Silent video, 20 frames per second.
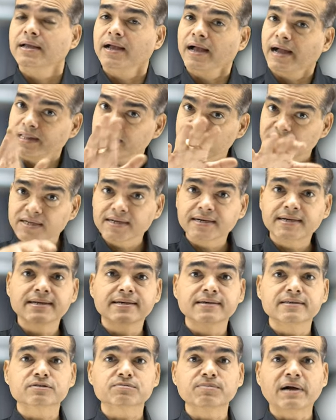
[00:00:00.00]
And third
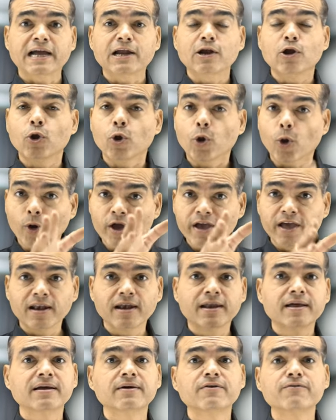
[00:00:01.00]
is my
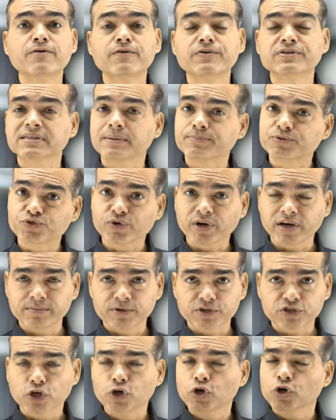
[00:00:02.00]
loyal
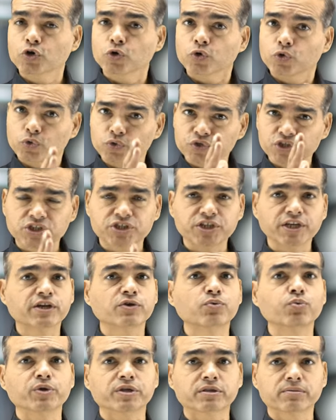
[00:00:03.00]
subscribers who
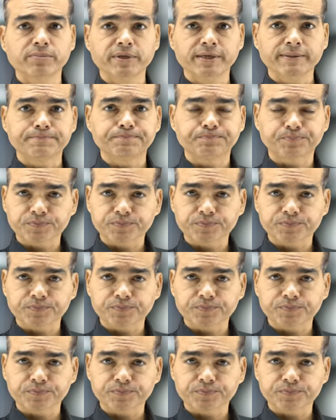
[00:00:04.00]
stick with me,